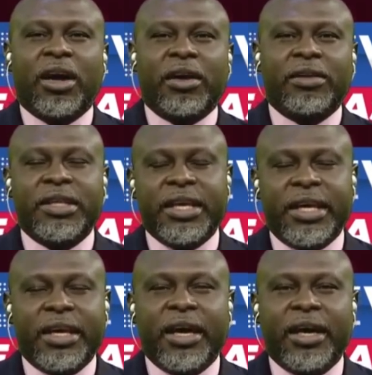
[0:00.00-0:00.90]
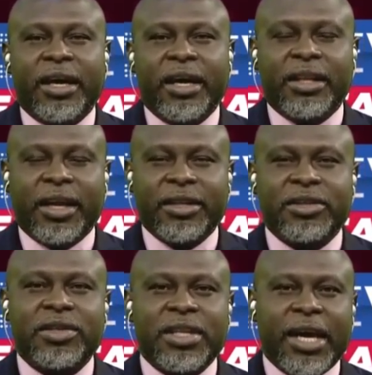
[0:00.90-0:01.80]
on the
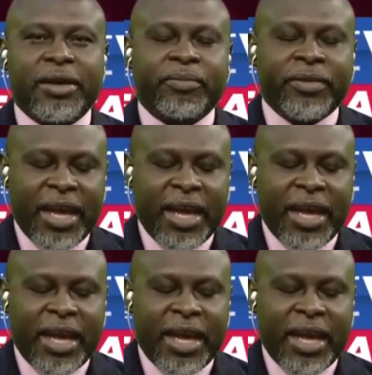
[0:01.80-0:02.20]
headlines today.